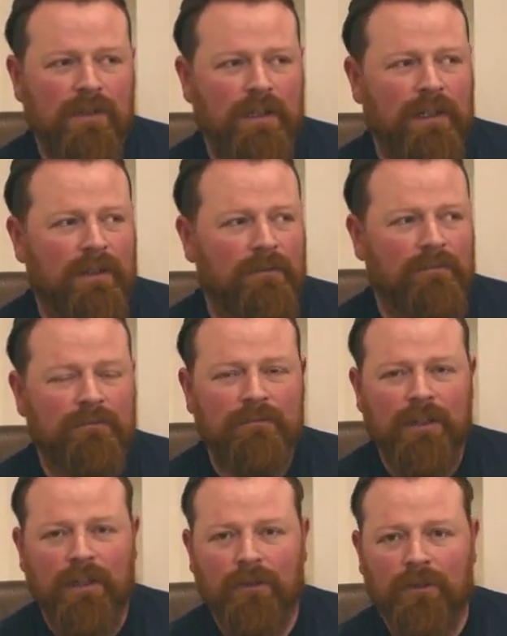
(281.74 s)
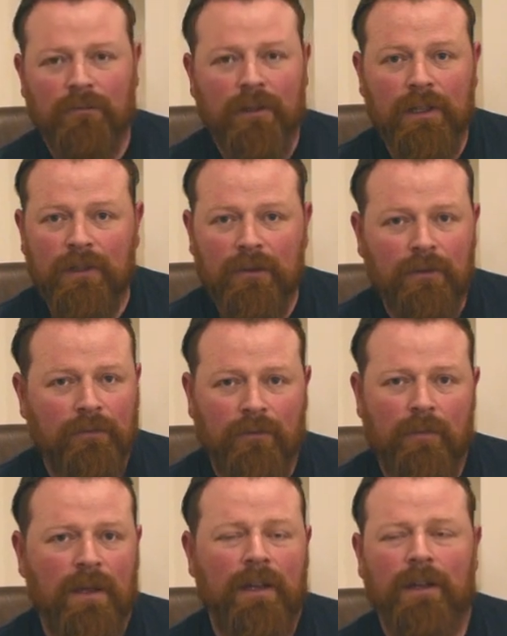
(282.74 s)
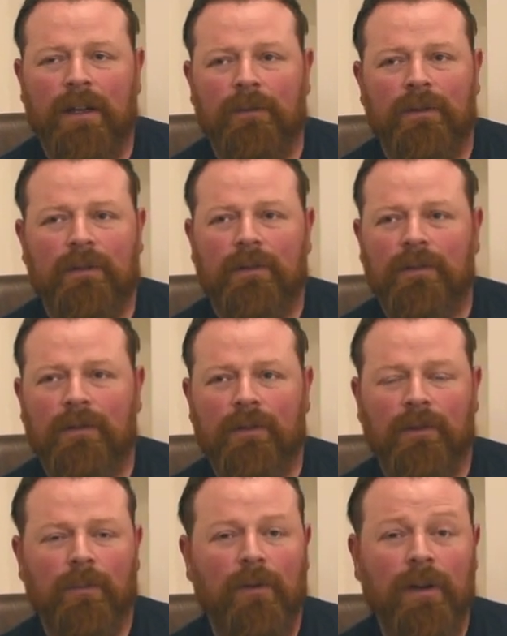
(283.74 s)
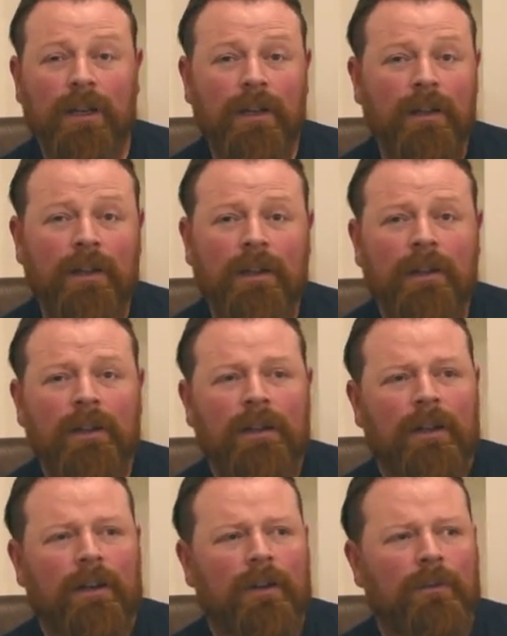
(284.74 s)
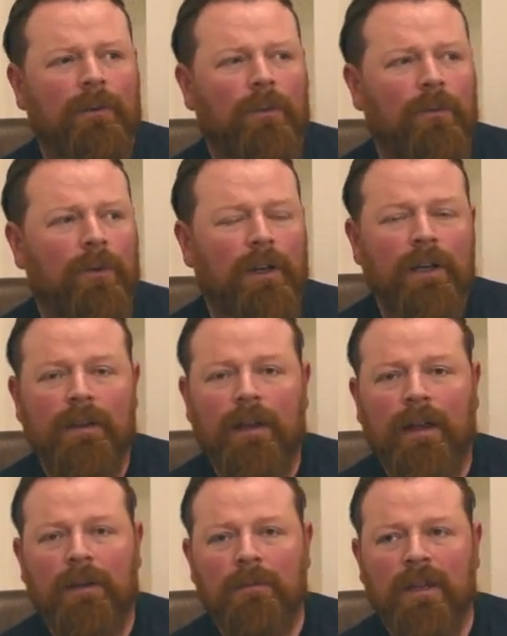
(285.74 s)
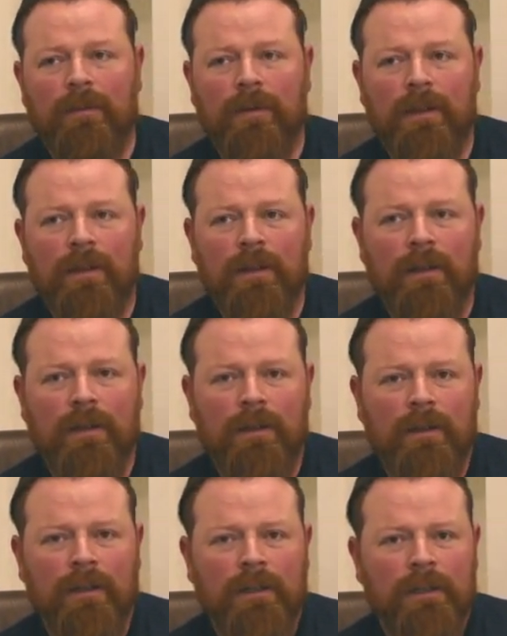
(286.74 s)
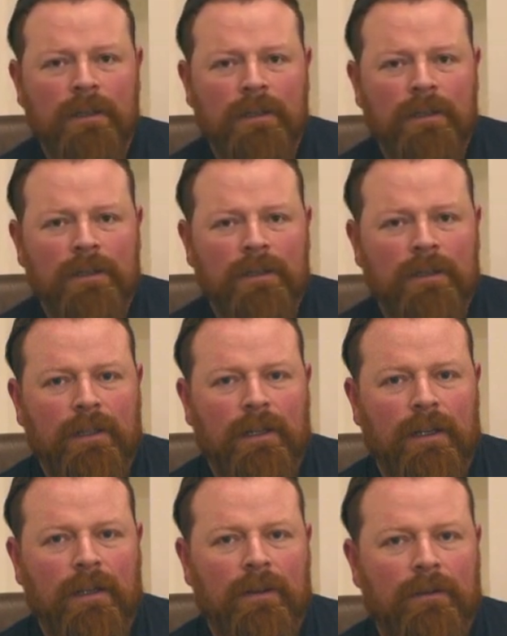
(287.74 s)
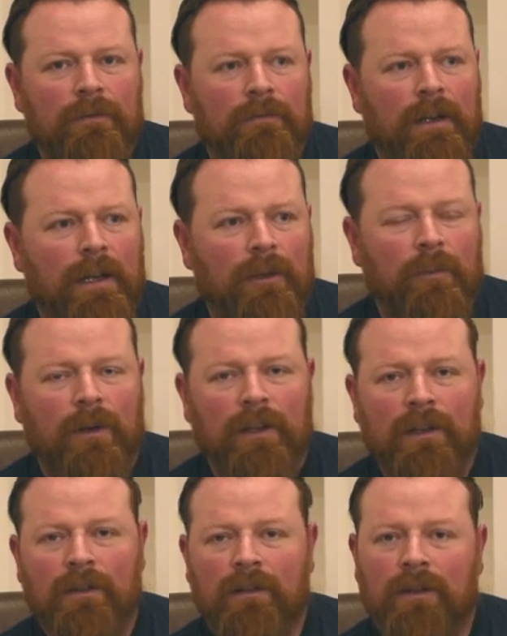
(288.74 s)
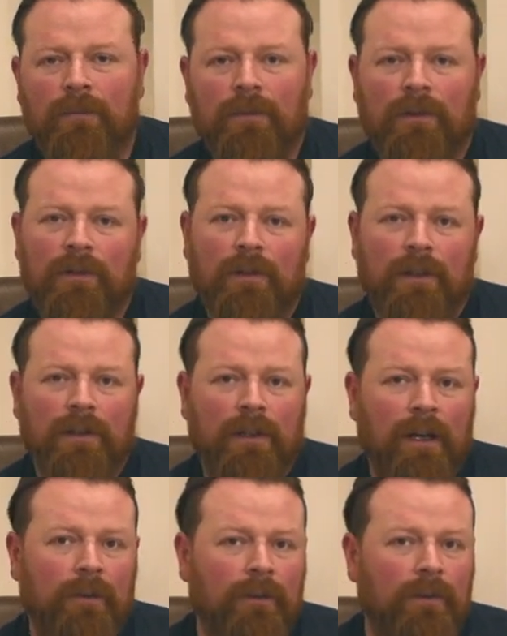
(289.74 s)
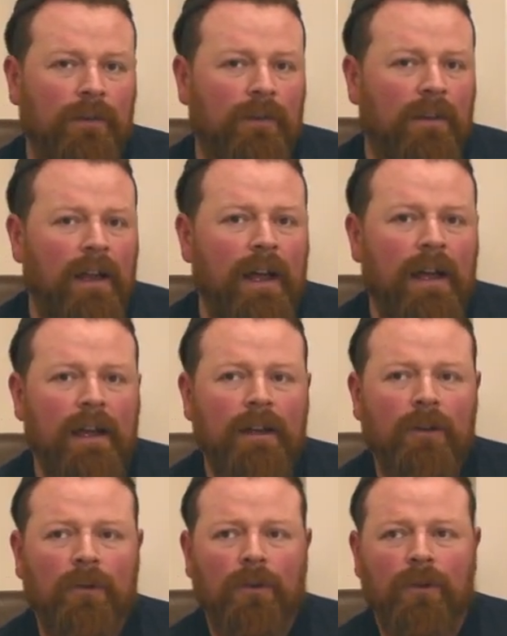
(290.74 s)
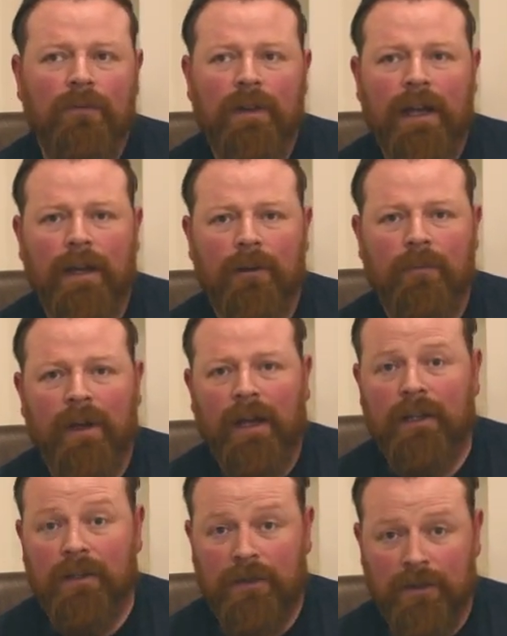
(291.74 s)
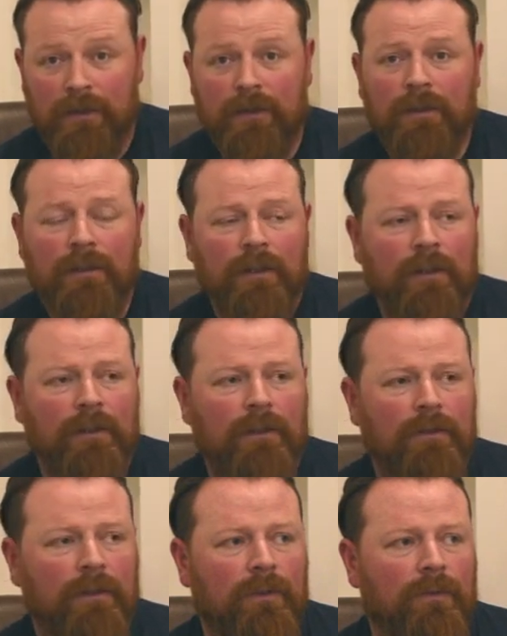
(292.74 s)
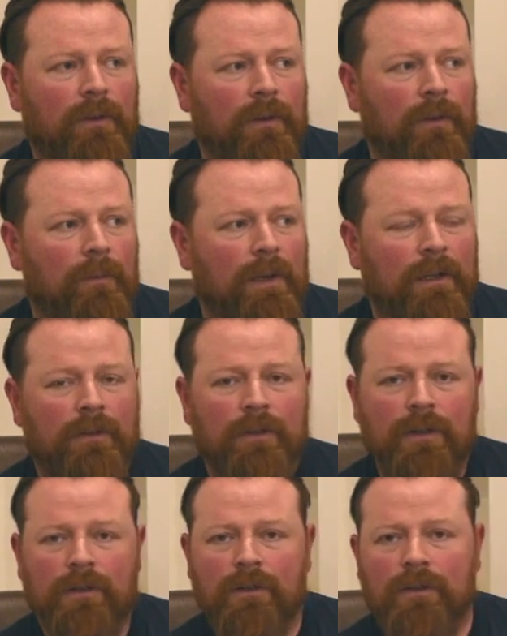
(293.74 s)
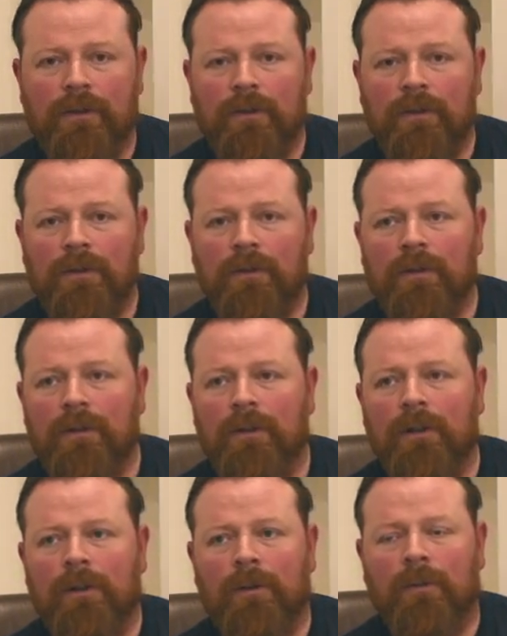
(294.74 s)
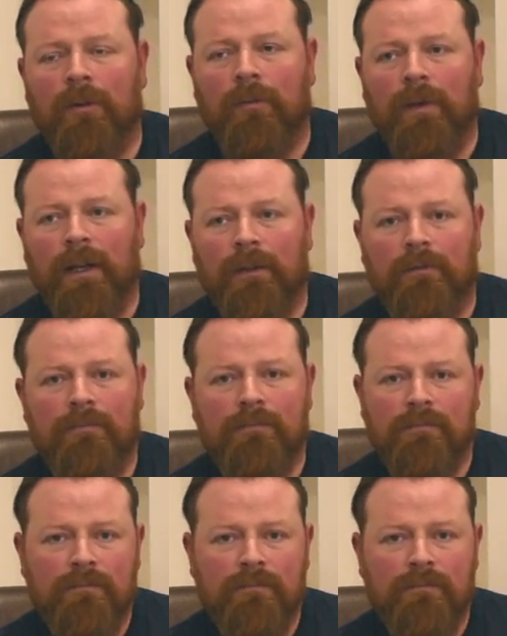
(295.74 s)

kind of didn't really do it for me, and I was disappointed, and I was worried that maybe Highland Park 18 was on a downhill slide, or if they had a bad year as far as maturation goes, or a bad